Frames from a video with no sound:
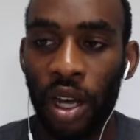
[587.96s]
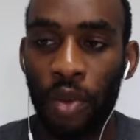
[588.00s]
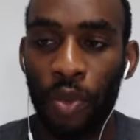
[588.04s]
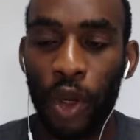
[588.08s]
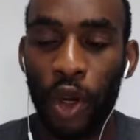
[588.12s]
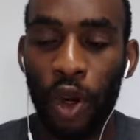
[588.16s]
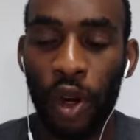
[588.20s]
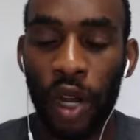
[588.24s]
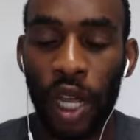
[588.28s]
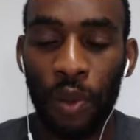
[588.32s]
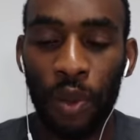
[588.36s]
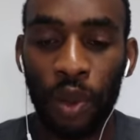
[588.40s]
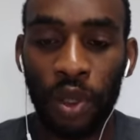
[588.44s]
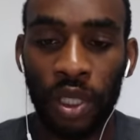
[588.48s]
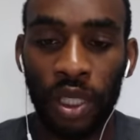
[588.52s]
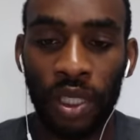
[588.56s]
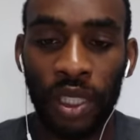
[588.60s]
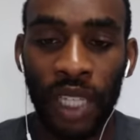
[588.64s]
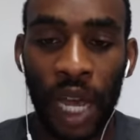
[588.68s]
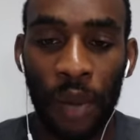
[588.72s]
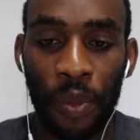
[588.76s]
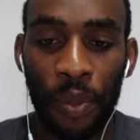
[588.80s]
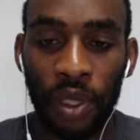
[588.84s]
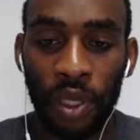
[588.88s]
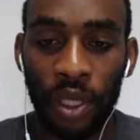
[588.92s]
you're able to
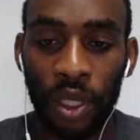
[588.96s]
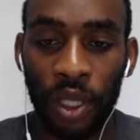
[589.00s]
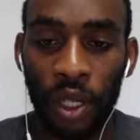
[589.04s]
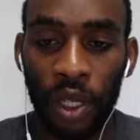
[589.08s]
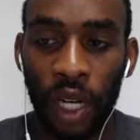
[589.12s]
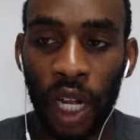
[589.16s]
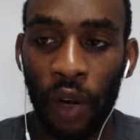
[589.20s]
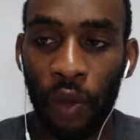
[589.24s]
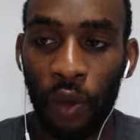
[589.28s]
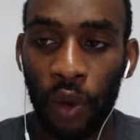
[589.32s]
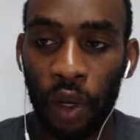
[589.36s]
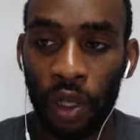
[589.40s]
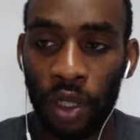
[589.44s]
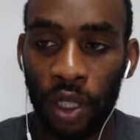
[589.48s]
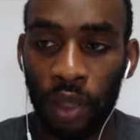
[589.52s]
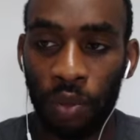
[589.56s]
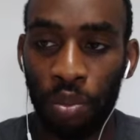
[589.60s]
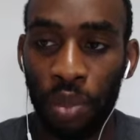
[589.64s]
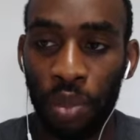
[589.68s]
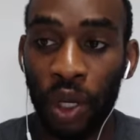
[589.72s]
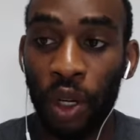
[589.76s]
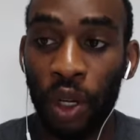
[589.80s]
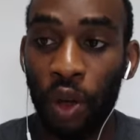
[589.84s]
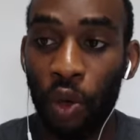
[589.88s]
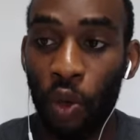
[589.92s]
tap into your network to
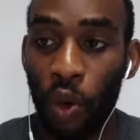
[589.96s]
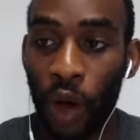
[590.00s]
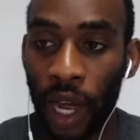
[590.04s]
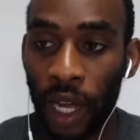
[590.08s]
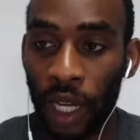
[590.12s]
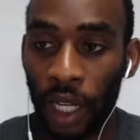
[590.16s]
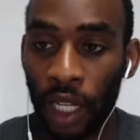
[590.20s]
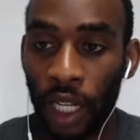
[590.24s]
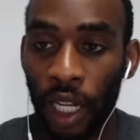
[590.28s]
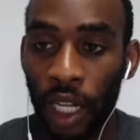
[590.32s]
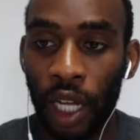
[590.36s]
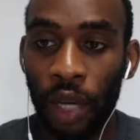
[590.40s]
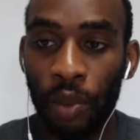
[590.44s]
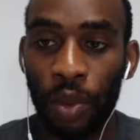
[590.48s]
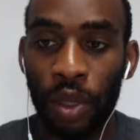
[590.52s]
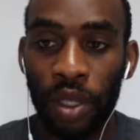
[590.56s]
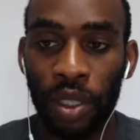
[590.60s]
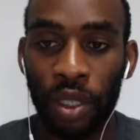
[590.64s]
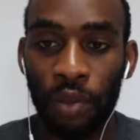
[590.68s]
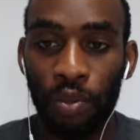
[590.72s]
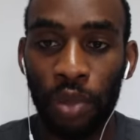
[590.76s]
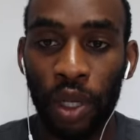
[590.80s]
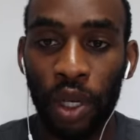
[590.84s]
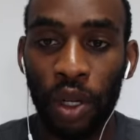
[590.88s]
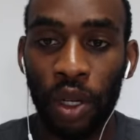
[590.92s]
build a wine club and
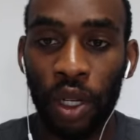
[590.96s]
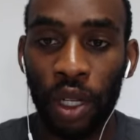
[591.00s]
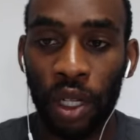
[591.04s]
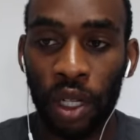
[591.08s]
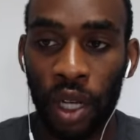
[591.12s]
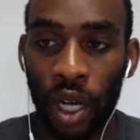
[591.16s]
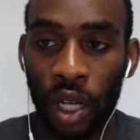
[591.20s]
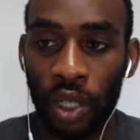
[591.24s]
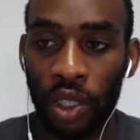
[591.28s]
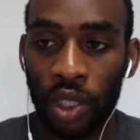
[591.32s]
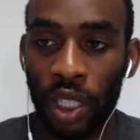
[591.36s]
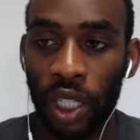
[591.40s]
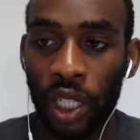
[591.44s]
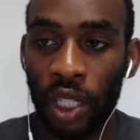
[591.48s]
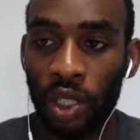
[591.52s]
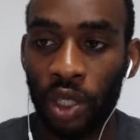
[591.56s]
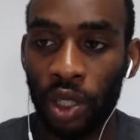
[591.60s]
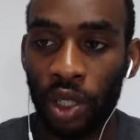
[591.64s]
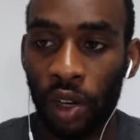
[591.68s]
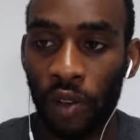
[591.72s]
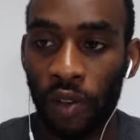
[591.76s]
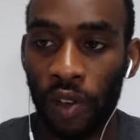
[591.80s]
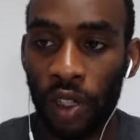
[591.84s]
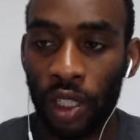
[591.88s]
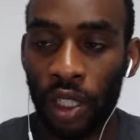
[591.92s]
to build a concierge
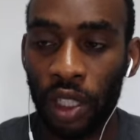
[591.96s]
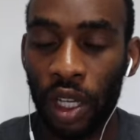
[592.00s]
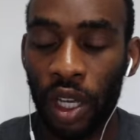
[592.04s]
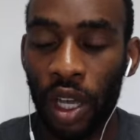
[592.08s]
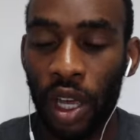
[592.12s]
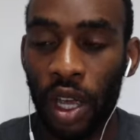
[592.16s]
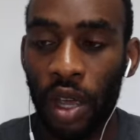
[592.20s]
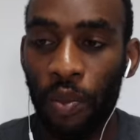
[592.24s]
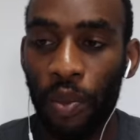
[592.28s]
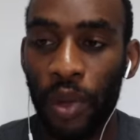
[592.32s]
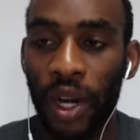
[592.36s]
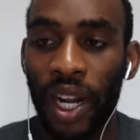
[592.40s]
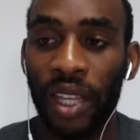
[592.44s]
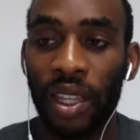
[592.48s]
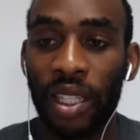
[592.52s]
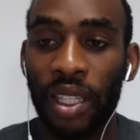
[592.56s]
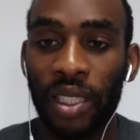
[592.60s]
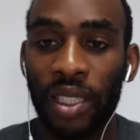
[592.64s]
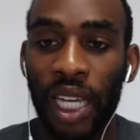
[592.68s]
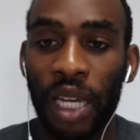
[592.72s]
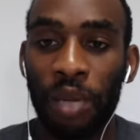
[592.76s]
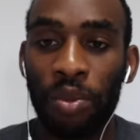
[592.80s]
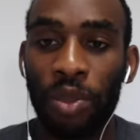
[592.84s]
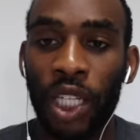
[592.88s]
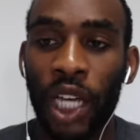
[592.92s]
service. But at
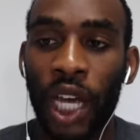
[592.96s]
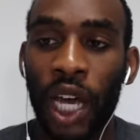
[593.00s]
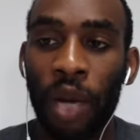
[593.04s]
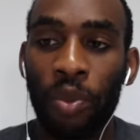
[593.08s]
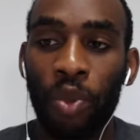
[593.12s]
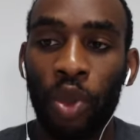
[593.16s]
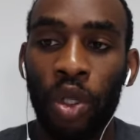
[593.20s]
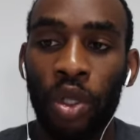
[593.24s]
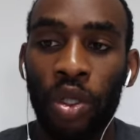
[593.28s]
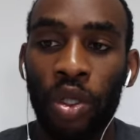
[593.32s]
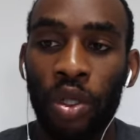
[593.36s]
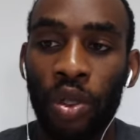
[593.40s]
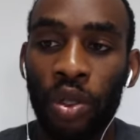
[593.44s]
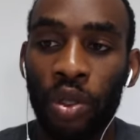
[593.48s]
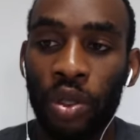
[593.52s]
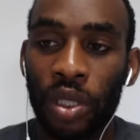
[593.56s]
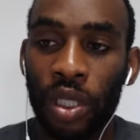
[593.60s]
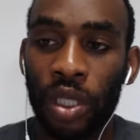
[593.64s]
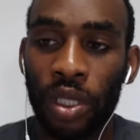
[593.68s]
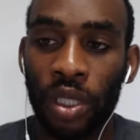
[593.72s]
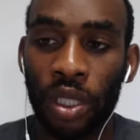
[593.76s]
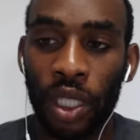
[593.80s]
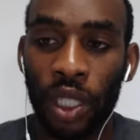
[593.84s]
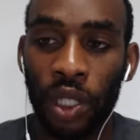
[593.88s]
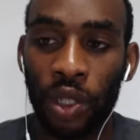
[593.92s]
the same time, you
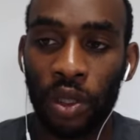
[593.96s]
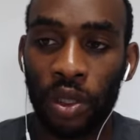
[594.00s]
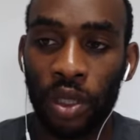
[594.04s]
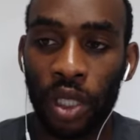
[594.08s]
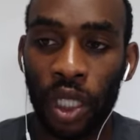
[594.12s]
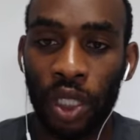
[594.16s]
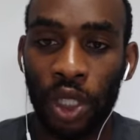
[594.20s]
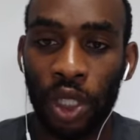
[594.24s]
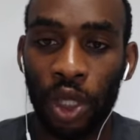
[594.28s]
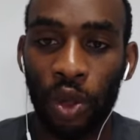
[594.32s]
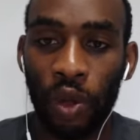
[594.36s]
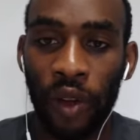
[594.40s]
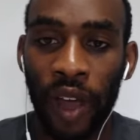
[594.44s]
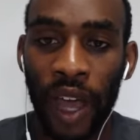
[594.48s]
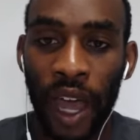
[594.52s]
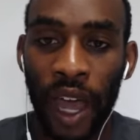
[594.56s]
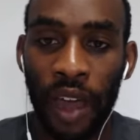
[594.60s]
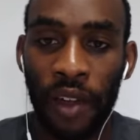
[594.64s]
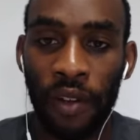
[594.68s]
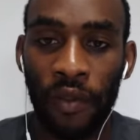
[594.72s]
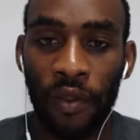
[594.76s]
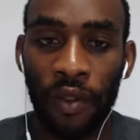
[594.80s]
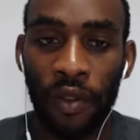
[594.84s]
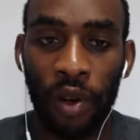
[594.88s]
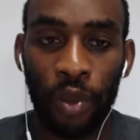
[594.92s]
use the skills that you
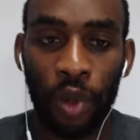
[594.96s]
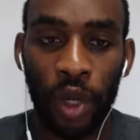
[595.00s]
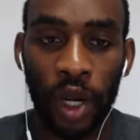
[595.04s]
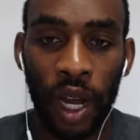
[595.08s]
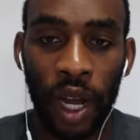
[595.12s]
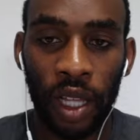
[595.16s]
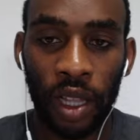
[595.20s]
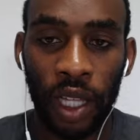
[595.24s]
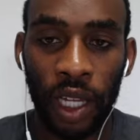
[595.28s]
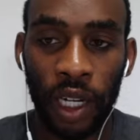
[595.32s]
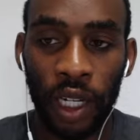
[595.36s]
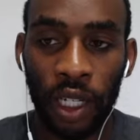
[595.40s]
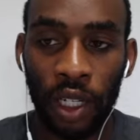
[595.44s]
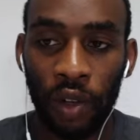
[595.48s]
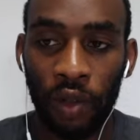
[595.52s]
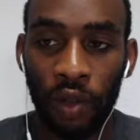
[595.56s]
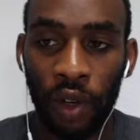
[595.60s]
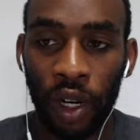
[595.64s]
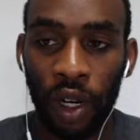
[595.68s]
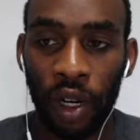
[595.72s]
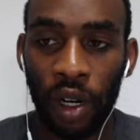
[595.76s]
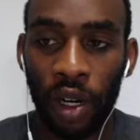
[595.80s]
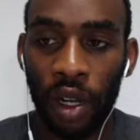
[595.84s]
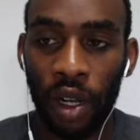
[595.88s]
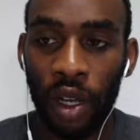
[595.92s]
had from your athletic
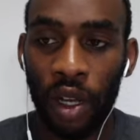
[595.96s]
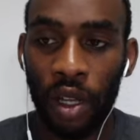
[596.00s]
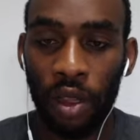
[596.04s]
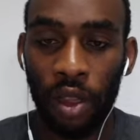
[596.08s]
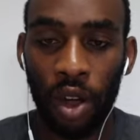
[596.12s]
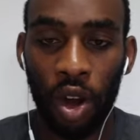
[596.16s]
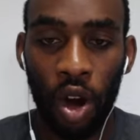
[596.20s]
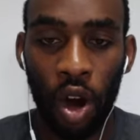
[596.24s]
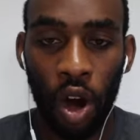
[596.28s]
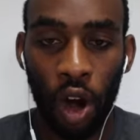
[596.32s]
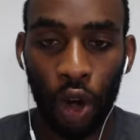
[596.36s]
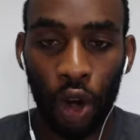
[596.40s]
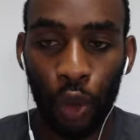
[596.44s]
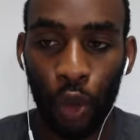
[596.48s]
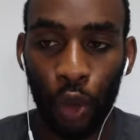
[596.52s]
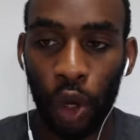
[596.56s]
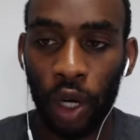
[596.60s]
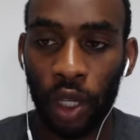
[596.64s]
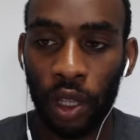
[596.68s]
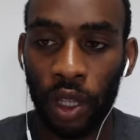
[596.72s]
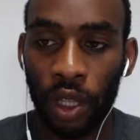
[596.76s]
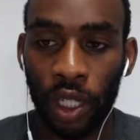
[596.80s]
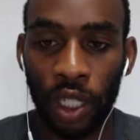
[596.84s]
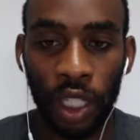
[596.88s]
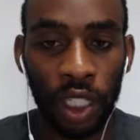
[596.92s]
career, the hard
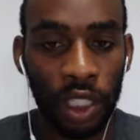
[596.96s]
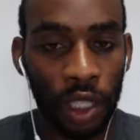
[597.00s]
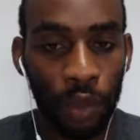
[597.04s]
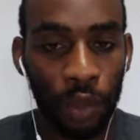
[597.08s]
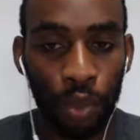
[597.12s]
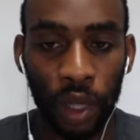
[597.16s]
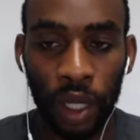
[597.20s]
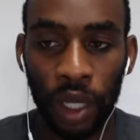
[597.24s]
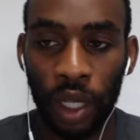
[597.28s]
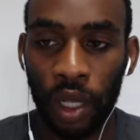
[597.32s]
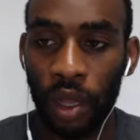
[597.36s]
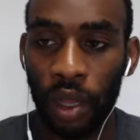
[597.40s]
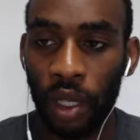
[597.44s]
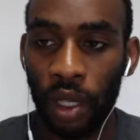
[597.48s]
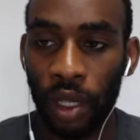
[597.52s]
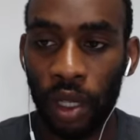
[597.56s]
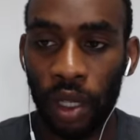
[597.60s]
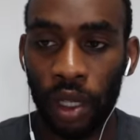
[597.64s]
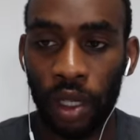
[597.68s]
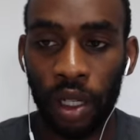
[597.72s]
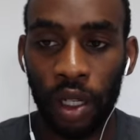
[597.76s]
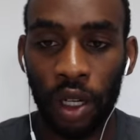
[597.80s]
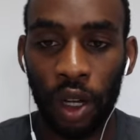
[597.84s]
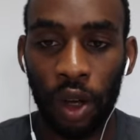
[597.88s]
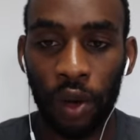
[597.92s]
work, the discipline,
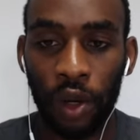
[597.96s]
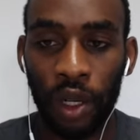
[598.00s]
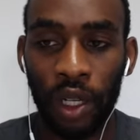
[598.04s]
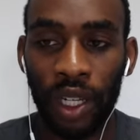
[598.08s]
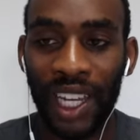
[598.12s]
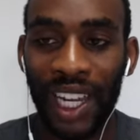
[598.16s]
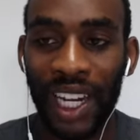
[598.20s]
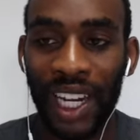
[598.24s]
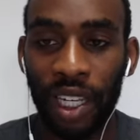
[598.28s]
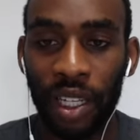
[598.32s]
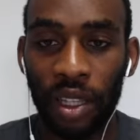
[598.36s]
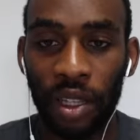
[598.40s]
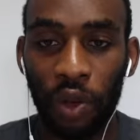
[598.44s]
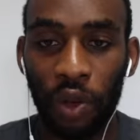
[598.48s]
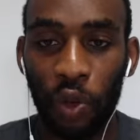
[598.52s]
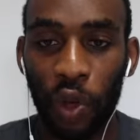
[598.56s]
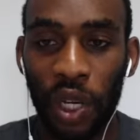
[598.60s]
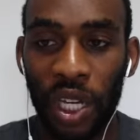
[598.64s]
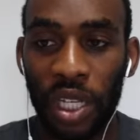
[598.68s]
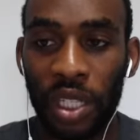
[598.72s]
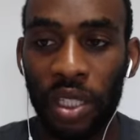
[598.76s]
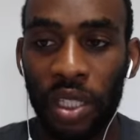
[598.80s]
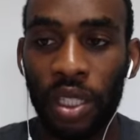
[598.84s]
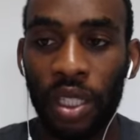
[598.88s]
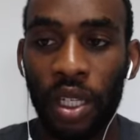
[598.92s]
the, you know, getting in the
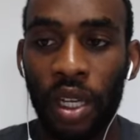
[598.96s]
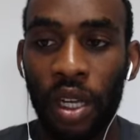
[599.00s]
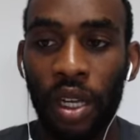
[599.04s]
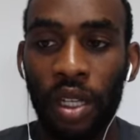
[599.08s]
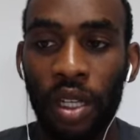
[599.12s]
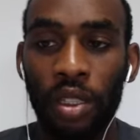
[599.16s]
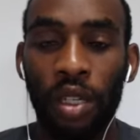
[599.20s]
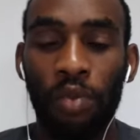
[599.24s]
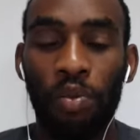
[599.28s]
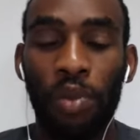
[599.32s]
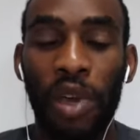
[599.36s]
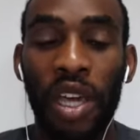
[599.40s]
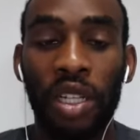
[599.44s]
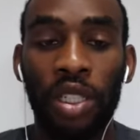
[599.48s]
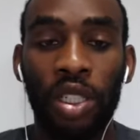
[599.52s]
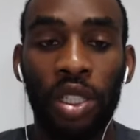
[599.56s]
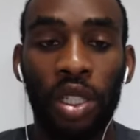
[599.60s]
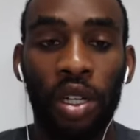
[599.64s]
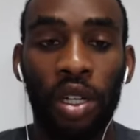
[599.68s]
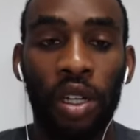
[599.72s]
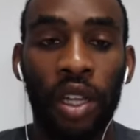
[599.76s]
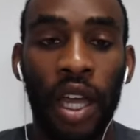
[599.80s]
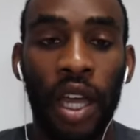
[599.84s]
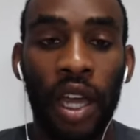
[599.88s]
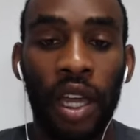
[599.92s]
weeds to make
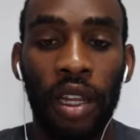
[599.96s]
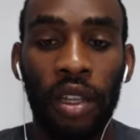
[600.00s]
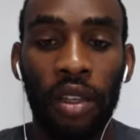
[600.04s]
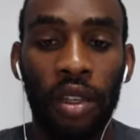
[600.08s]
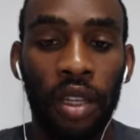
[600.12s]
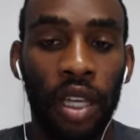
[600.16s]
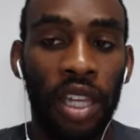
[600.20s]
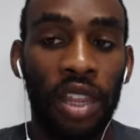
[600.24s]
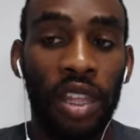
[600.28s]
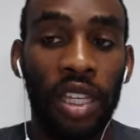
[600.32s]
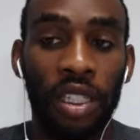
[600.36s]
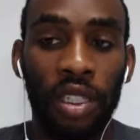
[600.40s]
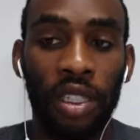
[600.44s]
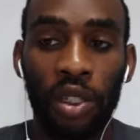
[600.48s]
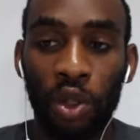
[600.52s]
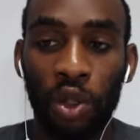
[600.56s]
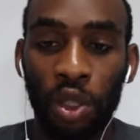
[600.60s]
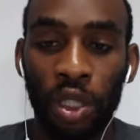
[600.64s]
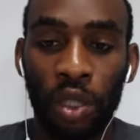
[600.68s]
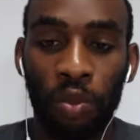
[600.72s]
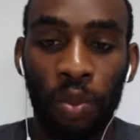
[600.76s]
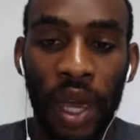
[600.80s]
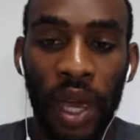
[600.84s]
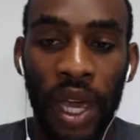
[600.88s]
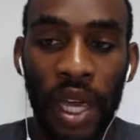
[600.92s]
sure that in this
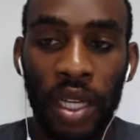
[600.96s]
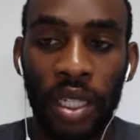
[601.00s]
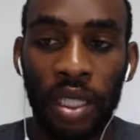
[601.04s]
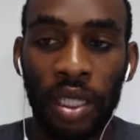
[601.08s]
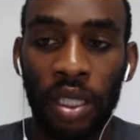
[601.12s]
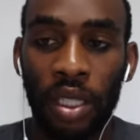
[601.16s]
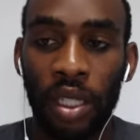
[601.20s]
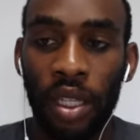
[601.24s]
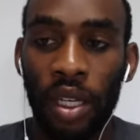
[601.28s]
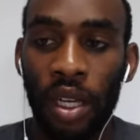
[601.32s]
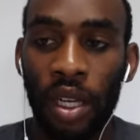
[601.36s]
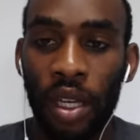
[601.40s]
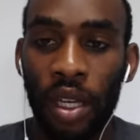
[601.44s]
new space